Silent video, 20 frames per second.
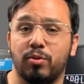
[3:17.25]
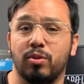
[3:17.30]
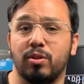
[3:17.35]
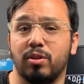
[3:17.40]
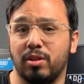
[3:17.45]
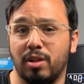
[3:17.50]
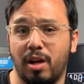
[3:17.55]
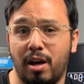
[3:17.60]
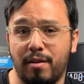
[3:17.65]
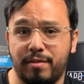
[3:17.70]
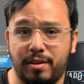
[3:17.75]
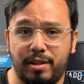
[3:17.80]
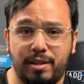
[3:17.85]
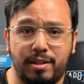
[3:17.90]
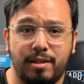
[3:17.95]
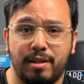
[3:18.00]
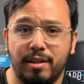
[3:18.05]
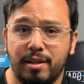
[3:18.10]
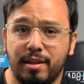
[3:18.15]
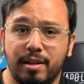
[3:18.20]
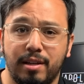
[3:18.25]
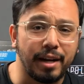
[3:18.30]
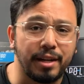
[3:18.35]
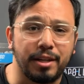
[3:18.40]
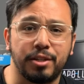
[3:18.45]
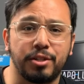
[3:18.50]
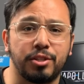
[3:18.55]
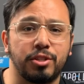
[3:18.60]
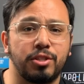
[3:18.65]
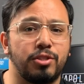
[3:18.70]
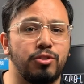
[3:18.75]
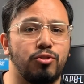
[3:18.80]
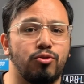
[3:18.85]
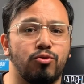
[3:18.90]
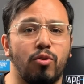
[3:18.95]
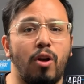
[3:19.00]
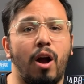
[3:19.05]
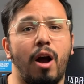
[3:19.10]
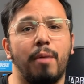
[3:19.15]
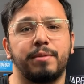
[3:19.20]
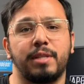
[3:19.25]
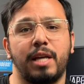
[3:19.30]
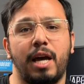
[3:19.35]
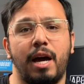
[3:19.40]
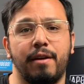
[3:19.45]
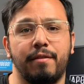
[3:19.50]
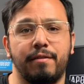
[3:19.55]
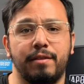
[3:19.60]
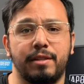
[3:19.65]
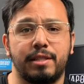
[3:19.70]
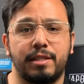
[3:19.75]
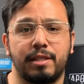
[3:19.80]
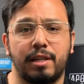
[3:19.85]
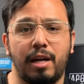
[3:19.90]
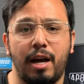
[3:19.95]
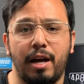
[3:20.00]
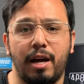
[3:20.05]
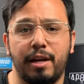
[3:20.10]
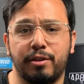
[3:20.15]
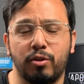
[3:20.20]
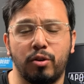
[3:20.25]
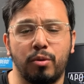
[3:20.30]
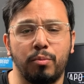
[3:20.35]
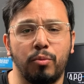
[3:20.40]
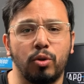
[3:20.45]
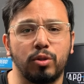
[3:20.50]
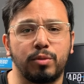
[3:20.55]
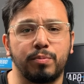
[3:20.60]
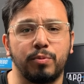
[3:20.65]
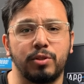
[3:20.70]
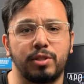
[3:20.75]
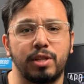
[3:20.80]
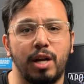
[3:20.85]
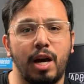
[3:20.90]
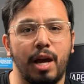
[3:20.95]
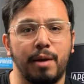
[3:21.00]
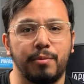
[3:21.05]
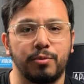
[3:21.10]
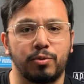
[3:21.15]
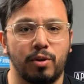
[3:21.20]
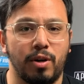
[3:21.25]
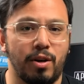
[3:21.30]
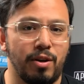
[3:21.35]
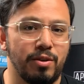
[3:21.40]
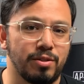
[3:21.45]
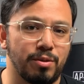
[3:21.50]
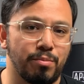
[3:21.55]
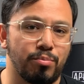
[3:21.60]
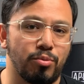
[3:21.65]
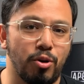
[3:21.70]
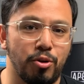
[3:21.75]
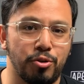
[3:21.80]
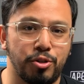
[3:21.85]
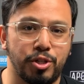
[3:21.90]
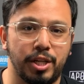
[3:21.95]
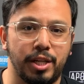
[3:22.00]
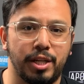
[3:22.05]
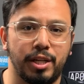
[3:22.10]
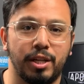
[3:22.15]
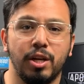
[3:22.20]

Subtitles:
love it. It just drops out of the sky. There are multiple times where I was approaching